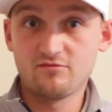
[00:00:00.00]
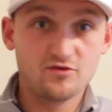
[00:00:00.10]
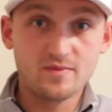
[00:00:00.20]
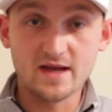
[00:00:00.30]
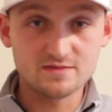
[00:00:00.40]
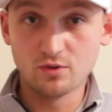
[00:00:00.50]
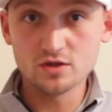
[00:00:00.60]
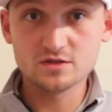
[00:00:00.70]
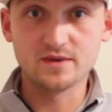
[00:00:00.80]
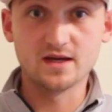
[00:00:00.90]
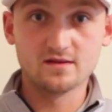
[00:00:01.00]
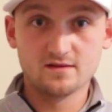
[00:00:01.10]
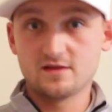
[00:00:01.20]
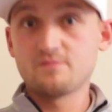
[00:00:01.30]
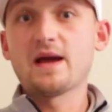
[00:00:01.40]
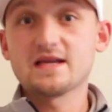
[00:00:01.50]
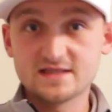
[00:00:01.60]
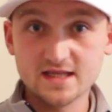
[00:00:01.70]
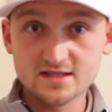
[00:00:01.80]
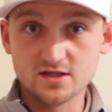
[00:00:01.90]
the best ball speed, the
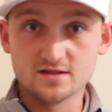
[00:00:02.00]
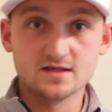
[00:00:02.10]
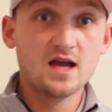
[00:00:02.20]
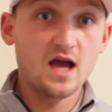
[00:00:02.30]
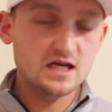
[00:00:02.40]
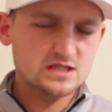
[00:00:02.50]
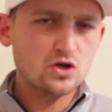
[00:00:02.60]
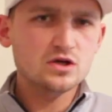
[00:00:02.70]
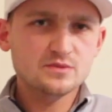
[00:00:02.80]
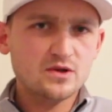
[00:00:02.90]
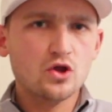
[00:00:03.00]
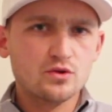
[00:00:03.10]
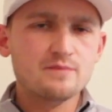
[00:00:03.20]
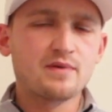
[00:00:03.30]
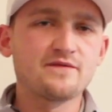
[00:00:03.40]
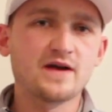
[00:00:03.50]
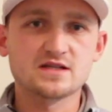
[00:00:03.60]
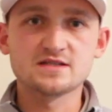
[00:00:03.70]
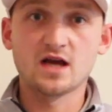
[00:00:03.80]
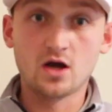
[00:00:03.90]
best distance, as long as we've got the impact
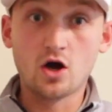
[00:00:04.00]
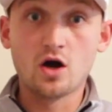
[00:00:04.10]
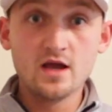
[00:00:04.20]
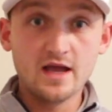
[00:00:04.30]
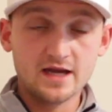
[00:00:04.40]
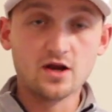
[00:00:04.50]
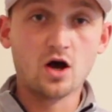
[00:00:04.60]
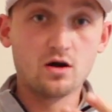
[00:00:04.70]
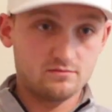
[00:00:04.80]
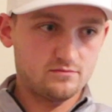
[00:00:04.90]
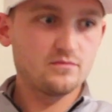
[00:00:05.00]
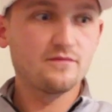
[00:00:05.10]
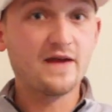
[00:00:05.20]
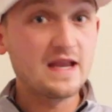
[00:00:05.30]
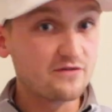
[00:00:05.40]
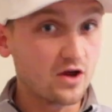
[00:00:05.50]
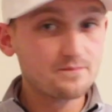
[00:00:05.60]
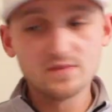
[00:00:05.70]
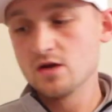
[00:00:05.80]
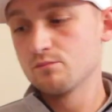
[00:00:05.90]
factors that are in our favor.
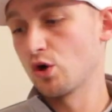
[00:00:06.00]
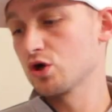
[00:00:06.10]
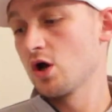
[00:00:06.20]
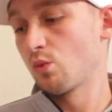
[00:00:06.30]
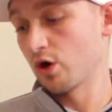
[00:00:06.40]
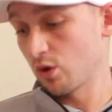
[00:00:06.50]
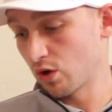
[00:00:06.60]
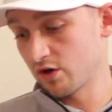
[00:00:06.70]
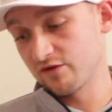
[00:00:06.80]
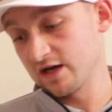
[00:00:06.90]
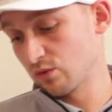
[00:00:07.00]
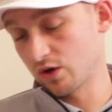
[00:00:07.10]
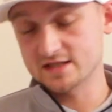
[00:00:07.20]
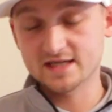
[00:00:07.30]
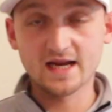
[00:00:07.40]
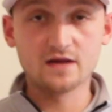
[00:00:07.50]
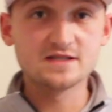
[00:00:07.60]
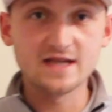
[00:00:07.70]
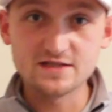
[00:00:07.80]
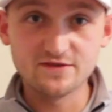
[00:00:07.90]
But what I really want you to get out of
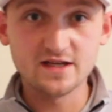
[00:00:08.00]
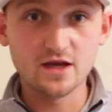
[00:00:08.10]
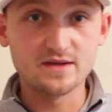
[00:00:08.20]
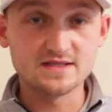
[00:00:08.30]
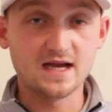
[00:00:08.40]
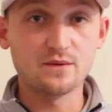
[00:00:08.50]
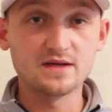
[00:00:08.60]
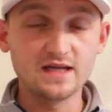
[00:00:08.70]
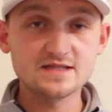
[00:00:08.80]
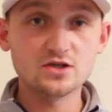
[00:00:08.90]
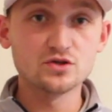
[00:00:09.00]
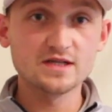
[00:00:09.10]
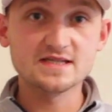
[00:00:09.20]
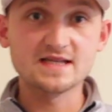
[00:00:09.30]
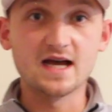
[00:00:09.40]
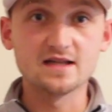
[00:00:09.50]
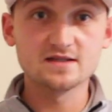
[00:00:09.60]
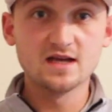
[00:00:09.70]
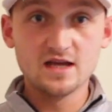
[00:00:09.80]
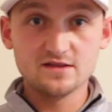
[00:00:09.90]
today's video is that we need to
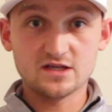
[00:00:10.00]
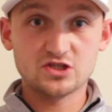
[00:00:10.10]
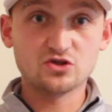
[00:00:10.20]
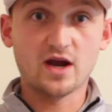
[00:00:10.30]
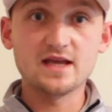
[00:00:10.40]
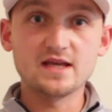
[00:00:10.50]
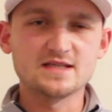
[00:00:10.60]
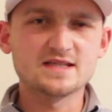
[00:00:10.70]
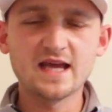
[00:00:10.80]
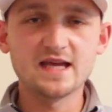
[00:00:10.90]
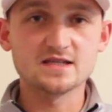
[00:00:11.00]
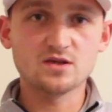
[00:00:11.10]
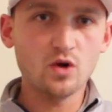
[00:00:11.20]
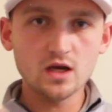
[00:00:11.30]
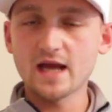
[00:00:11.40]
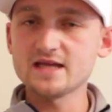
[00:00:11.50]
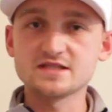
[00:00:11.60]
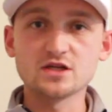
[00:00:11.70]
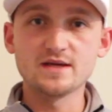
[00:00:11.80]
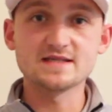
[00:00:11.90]
understand that strike is king. So what I'd like you
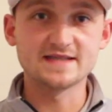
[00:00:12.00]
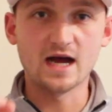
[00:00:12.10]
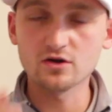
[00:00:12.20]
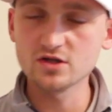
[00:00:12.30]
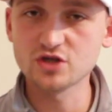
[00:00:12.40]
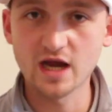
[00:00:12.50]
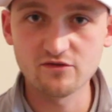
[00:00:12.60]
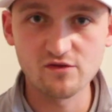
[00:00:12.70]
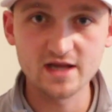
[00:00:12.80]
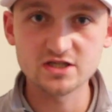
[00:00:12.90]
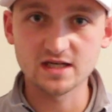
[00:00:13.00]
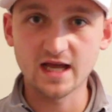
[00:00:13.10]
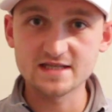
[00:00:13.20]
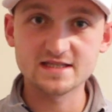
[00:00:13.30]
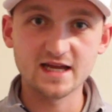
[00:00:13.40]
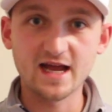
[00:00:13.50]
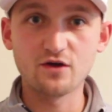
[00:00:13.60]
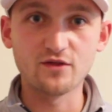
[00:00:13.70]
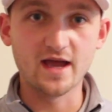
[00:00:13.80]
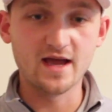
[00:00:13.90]
to do is, down at the driving range, I'd like you to get
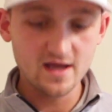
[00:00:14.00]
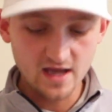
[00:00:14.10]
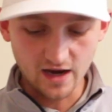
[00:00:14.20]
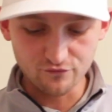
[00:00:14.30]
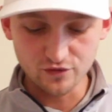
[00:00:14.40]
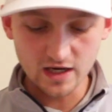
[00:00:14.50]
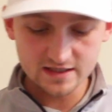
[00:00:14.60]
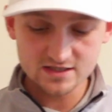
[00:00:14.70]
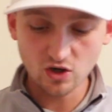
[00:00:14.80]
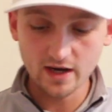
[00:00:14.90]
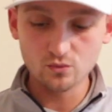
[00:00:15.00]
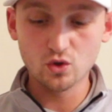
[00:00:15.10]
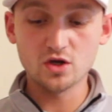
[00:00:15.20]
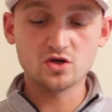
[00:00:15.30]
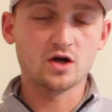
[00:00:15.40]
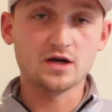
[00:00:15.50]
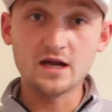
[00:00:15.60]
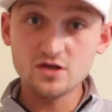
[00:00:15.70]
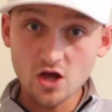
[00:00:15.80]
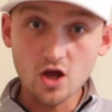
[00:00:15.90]
out there and really try and work on
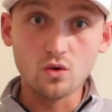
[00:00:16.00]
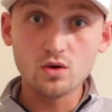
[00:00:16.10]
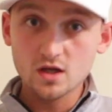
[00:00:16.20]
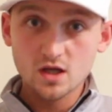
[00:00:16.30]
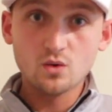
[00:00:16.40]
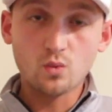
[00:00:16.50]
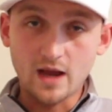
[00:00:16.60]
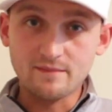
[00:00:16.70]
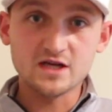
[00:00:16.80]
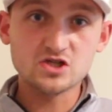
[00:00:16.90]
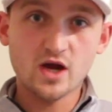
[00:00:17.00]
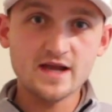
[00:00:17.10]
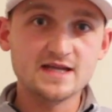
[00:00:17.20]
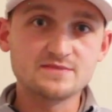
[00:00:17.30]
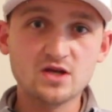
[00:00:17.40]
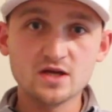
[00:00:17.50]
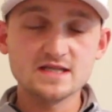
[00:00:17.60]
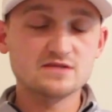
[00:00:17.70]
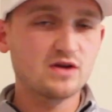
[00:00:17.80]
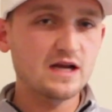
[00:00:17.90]
and know where my strike is, because
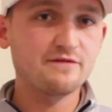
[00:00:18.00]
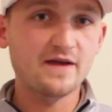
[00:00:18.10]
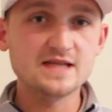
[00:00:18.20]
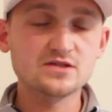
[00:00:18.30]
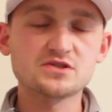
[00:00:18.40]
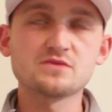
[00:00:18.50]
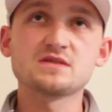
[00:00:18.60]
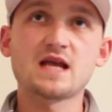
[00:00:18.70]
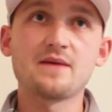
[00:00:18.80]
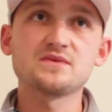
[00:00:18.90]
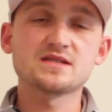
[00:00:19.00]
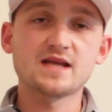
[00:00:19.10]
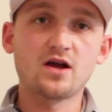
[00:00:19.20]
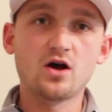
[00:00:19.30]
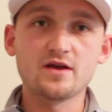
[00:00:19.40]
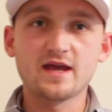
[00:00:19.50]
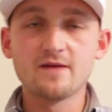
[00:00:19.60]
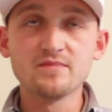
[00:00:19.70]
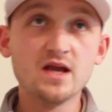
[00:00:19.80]
it's really fatal sometimes. You say, oh yeah,